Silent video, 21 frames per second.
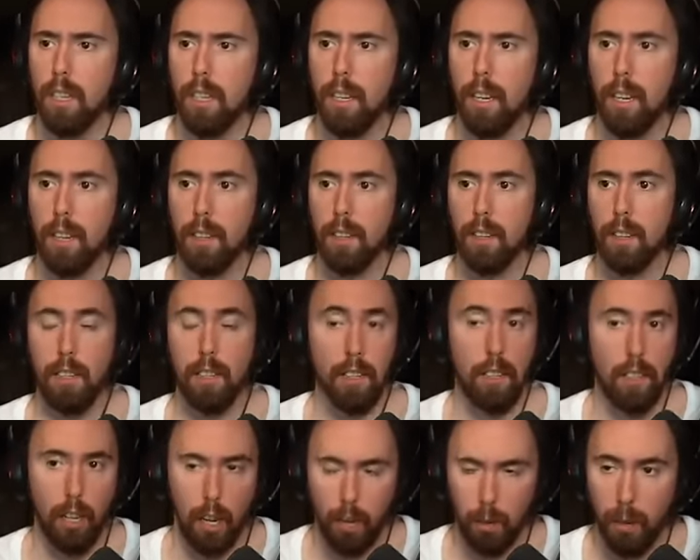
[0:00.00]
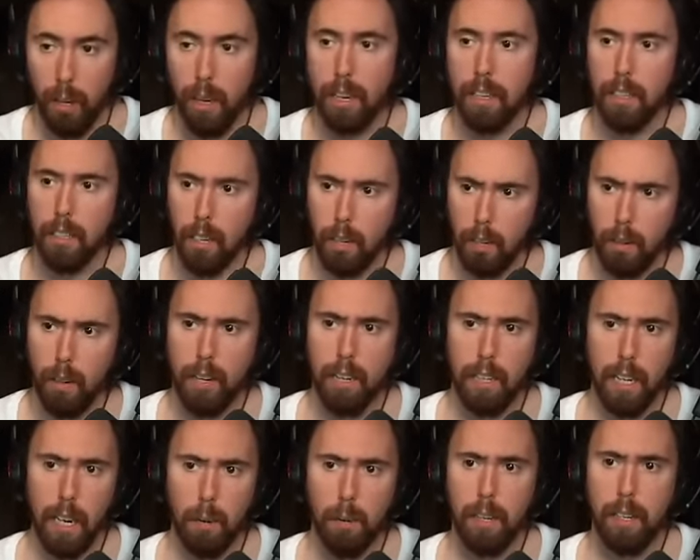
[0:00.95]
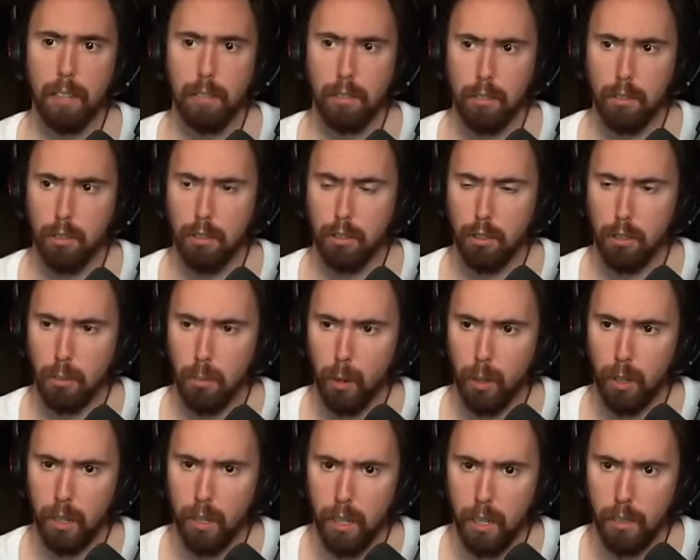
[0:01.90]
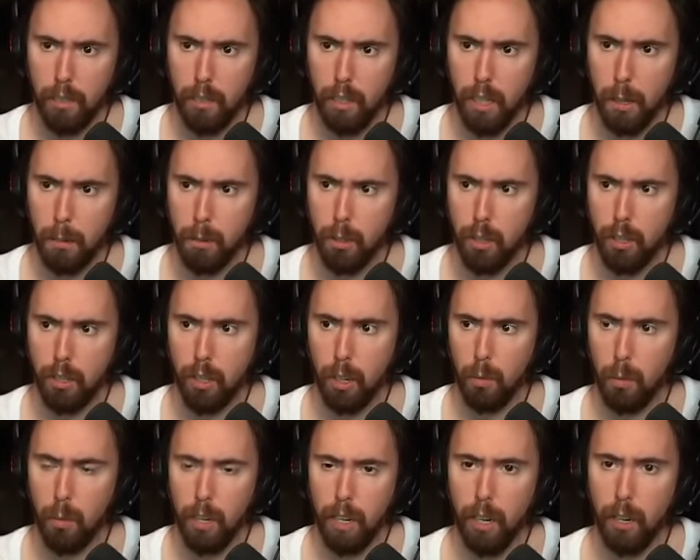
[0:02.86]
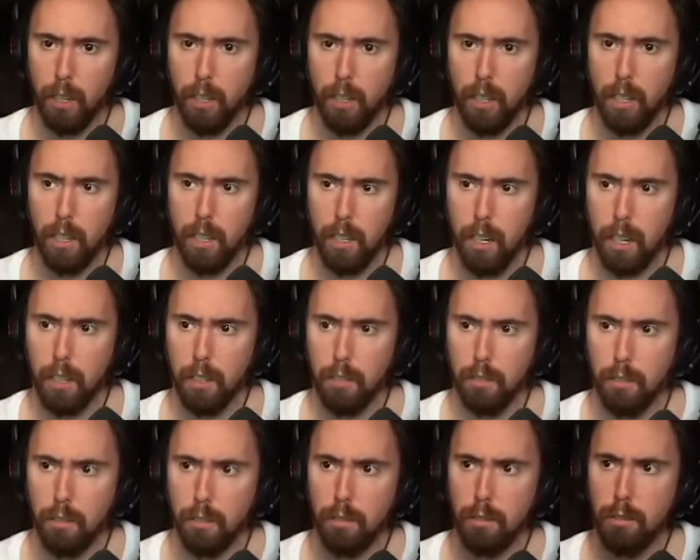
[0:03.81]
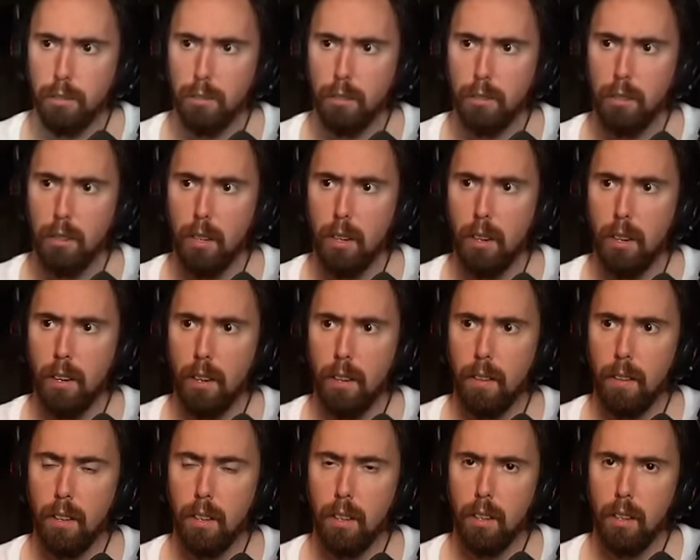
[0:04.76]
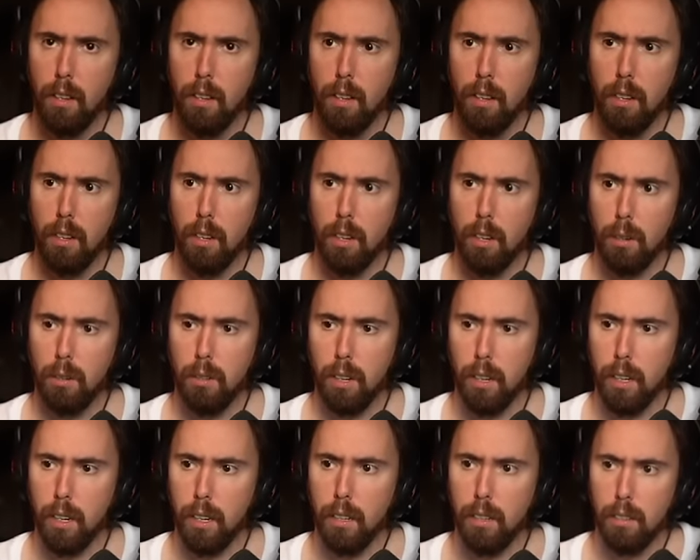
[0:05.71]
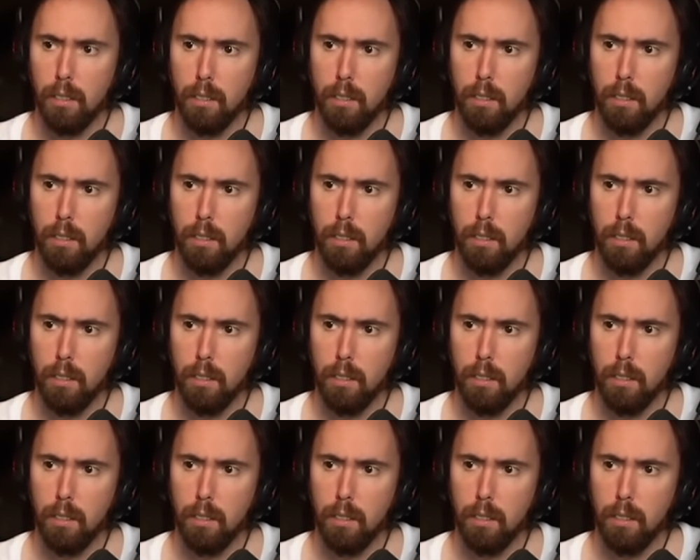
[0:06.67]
Yeah, all right, all right. Now we get to see some more content. Yeah, besides that one area. Yeah, this is... Okay.